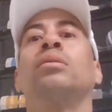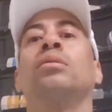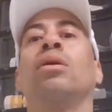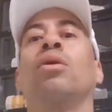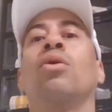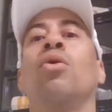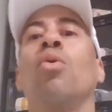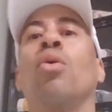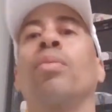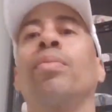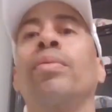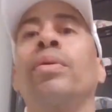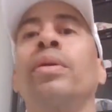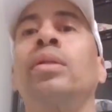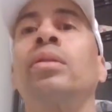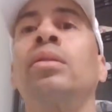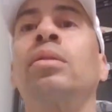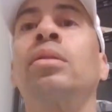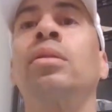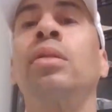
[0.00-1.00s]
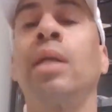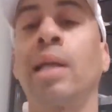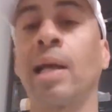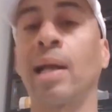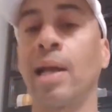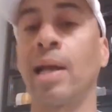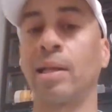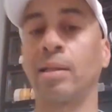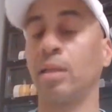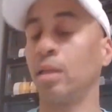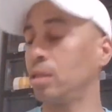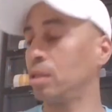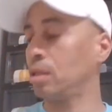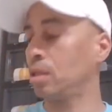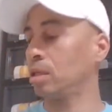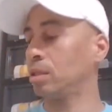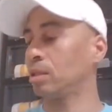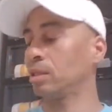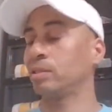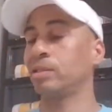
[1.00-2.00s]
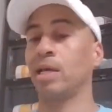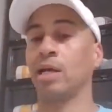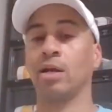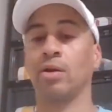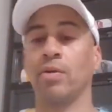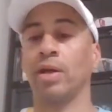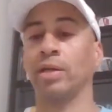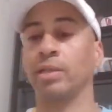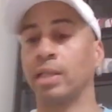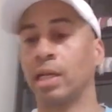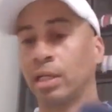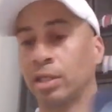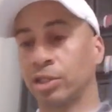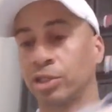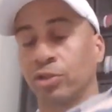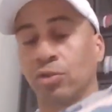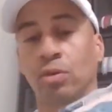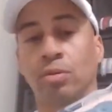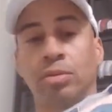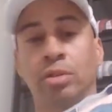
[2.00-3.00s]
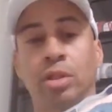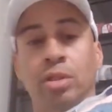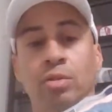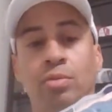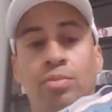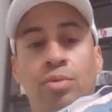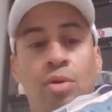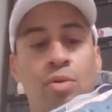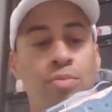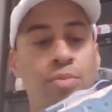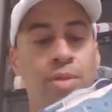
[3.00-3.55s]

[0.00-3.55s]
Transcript: the Corporates, and I got the Tech Grays. I can show them to you, bro.